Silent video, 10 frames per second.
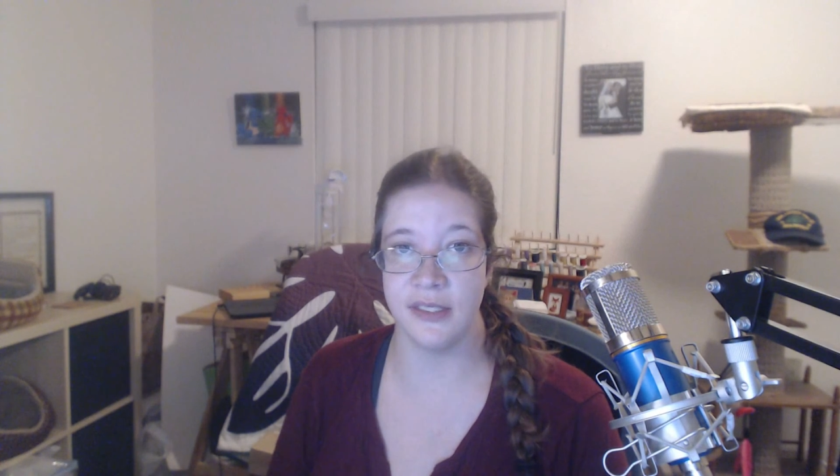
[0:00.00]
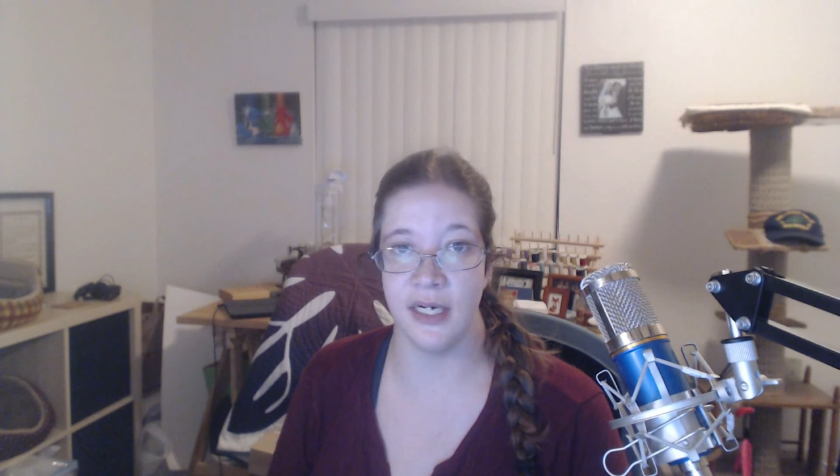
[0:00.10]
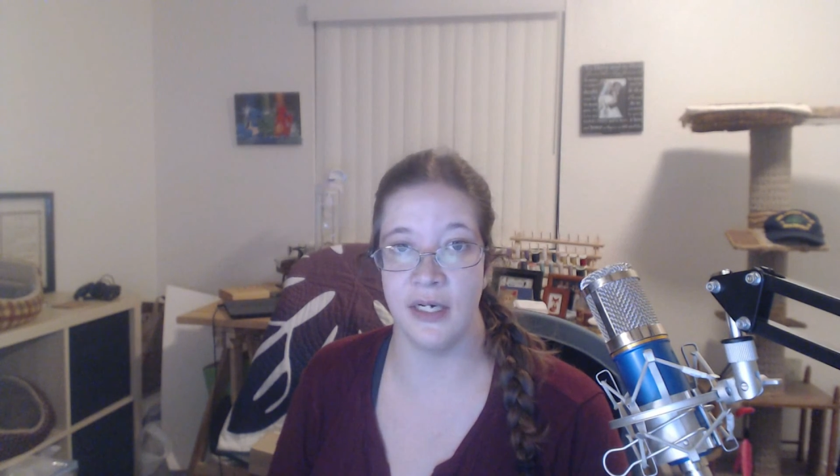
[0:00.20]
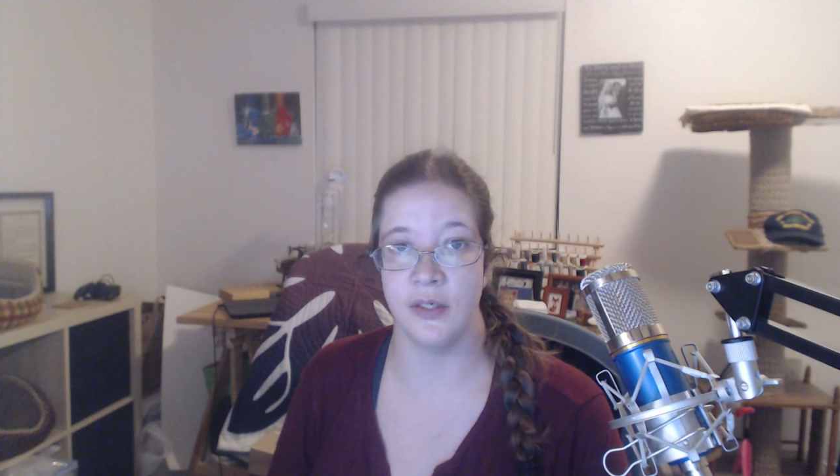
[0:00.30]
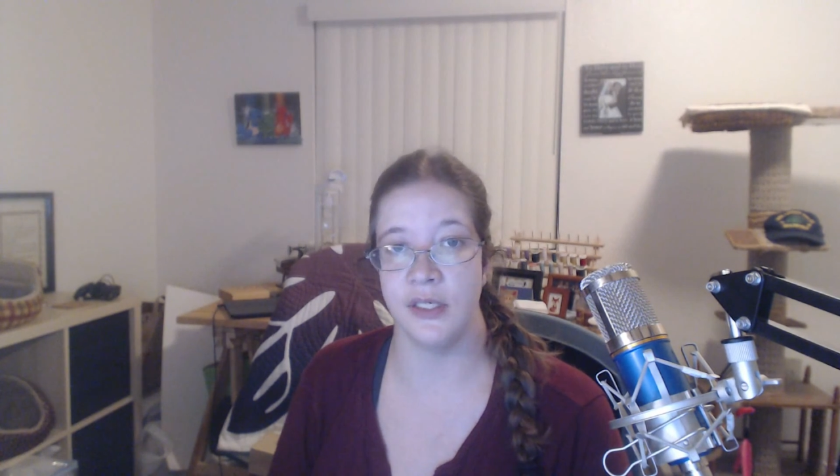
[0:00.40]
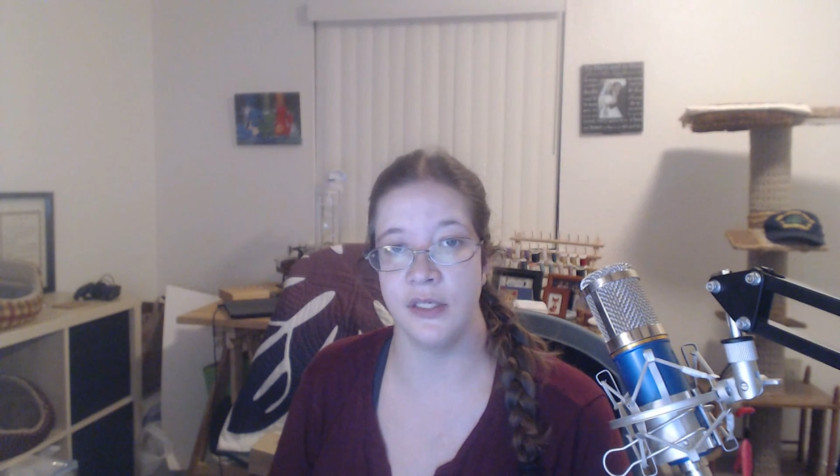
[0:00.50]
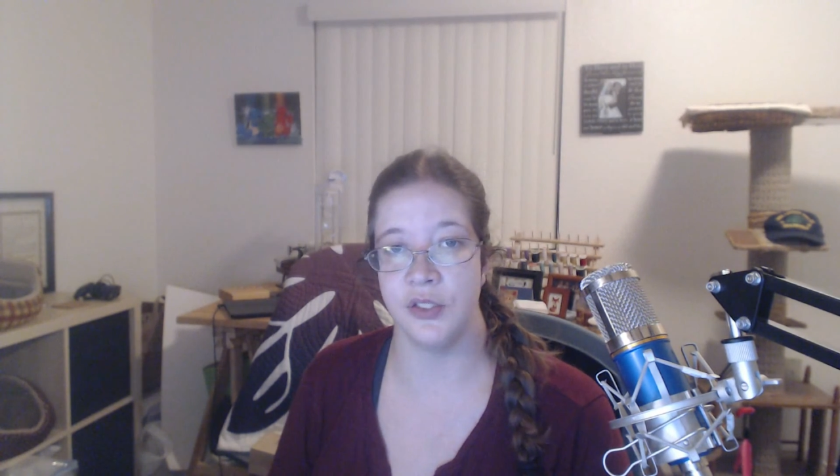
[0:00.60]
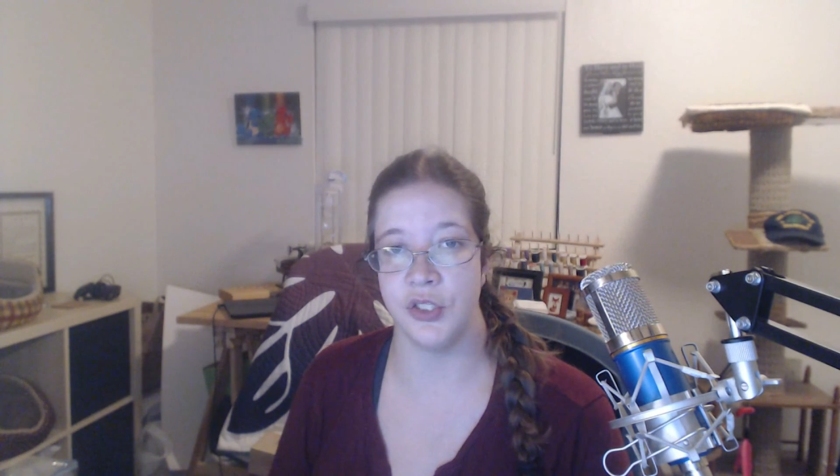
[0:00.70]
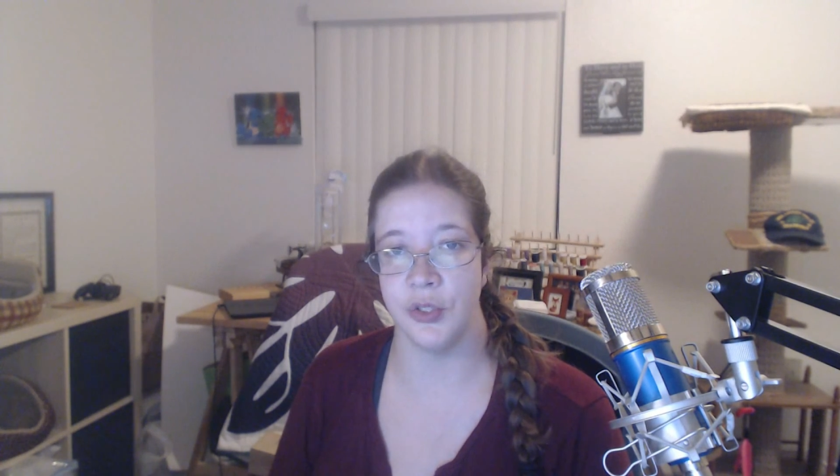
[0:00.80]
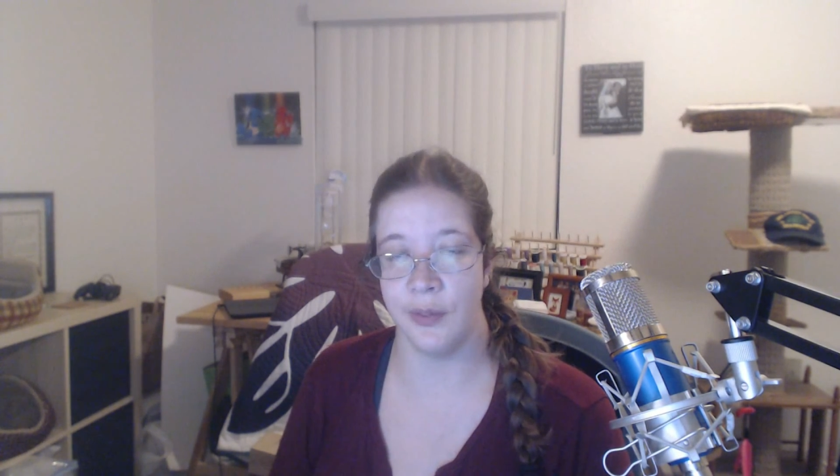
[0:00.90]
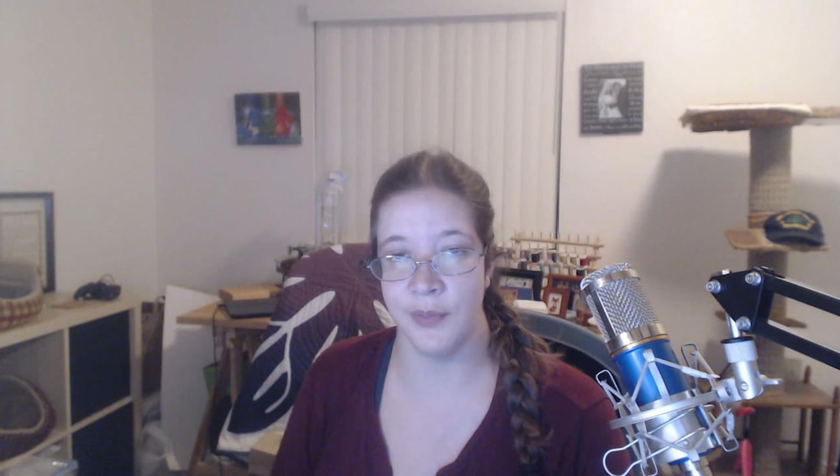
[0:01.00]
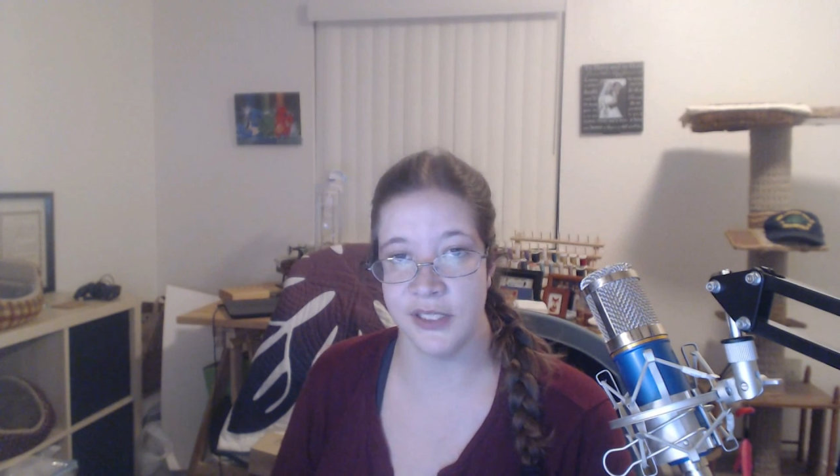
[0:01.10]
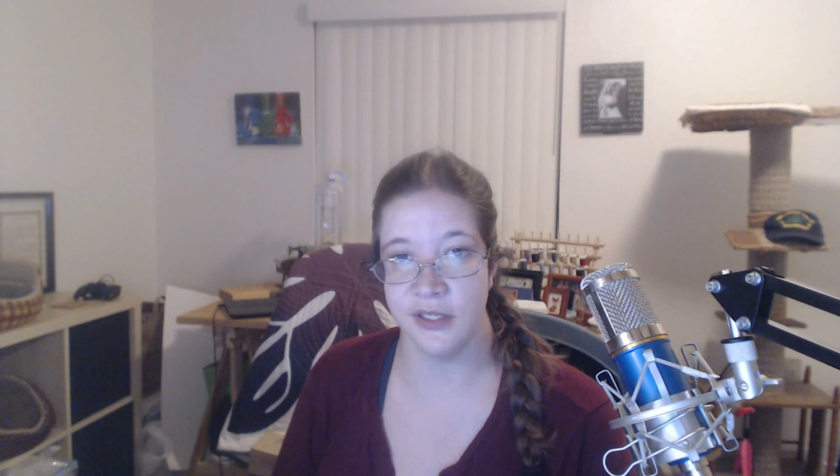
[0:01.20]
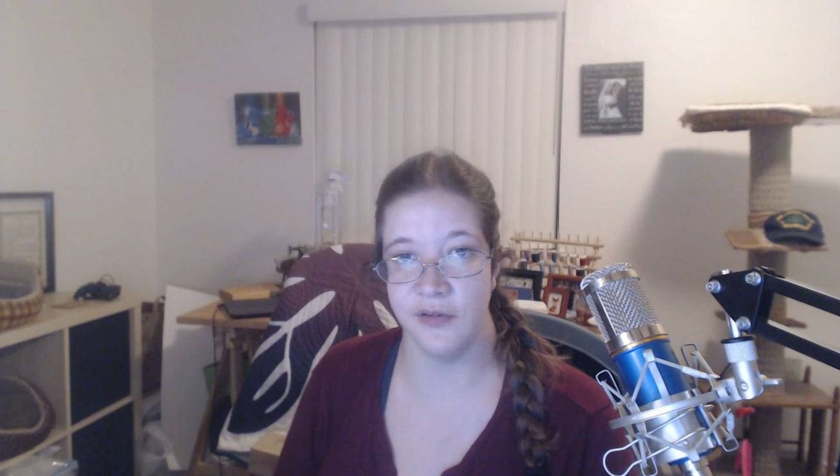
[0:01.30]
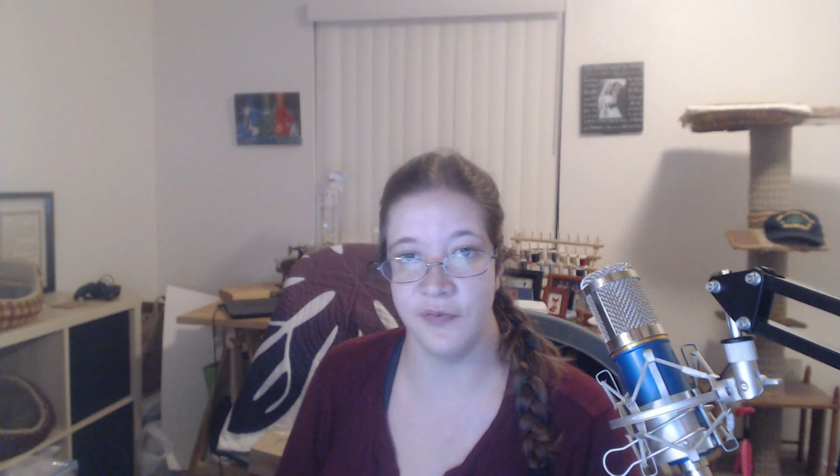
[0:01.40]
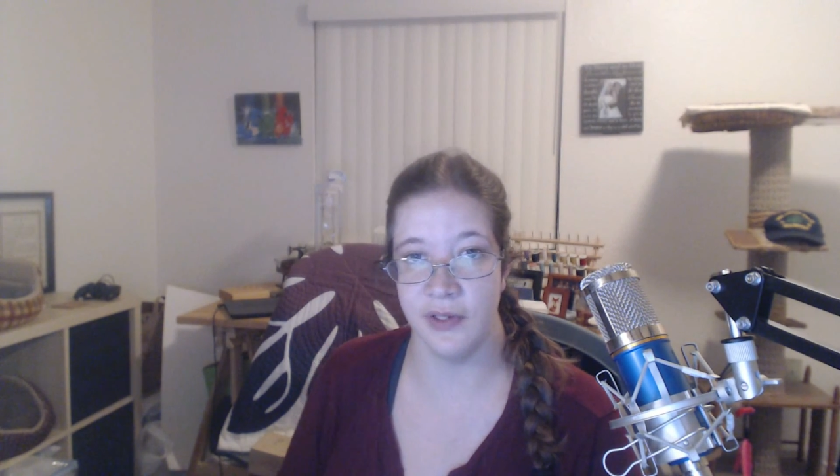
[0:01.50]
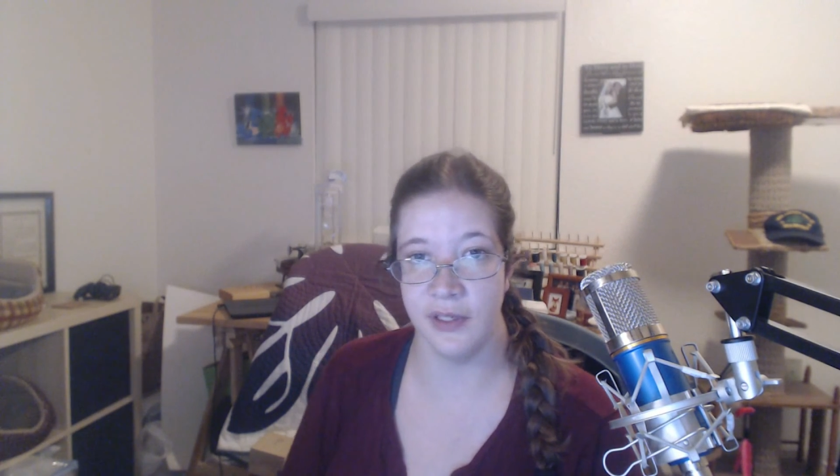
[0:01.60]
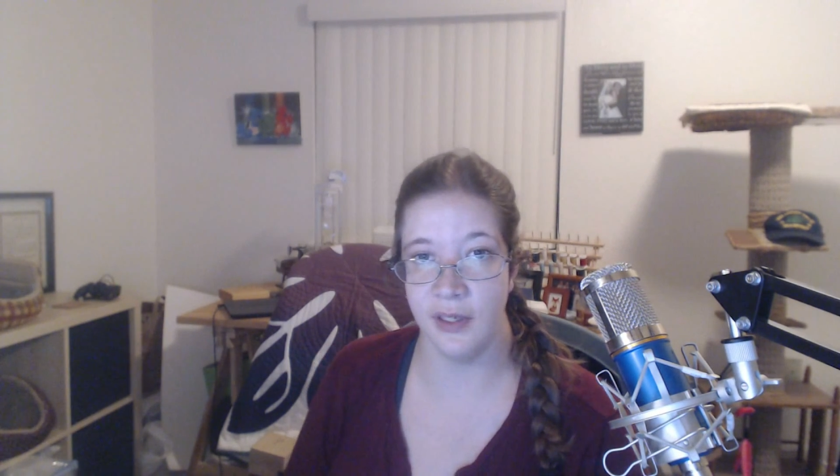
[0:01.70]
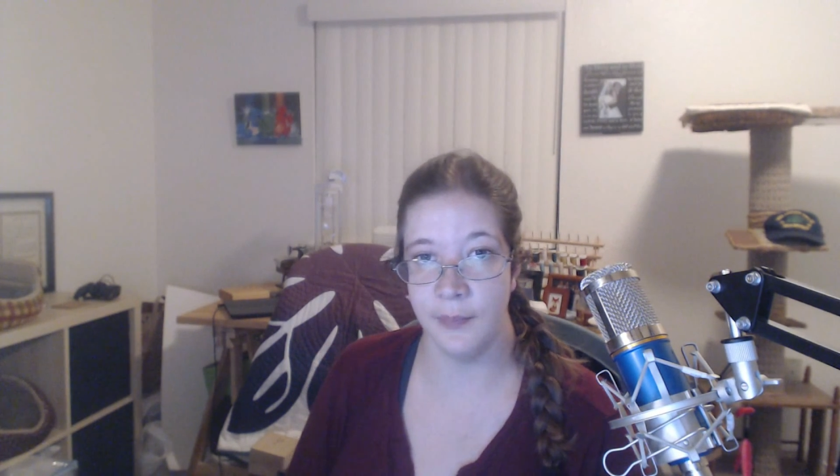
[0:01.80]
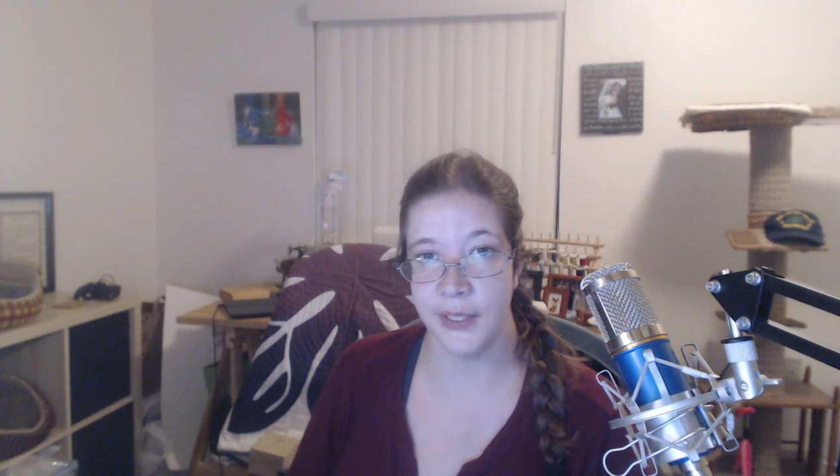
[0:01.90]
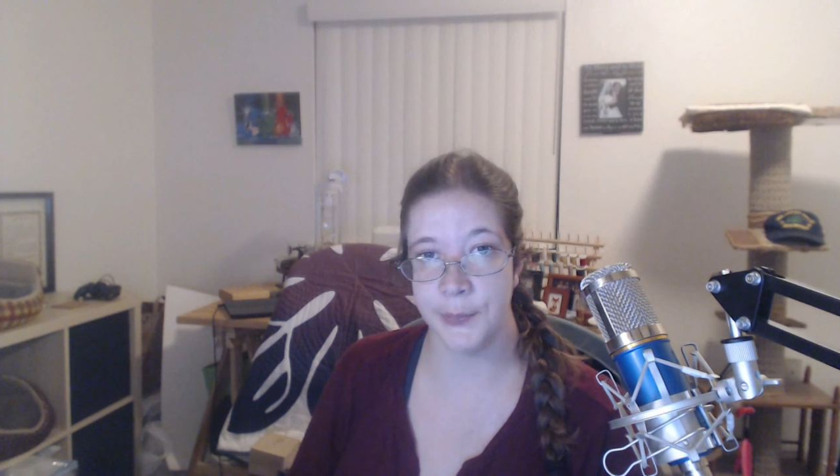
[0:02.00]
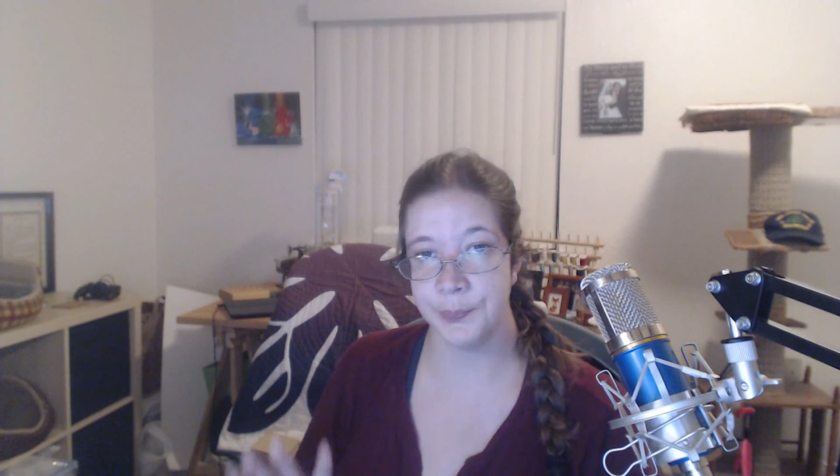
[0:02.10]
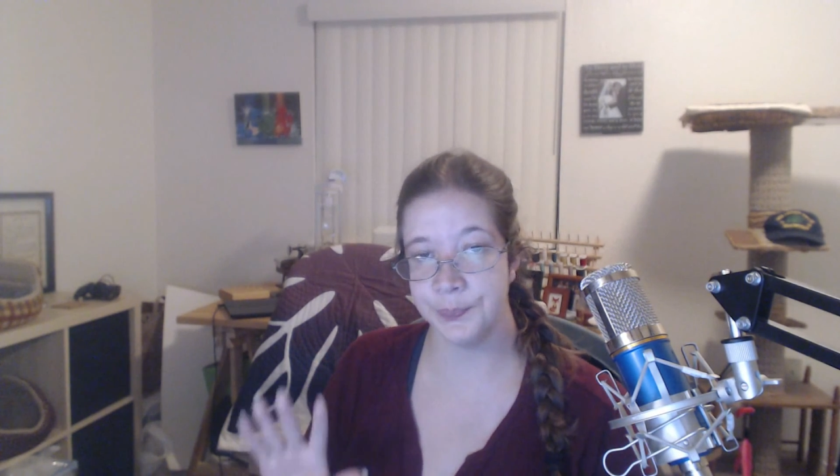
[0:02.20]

down and enjoy myself for a little bit.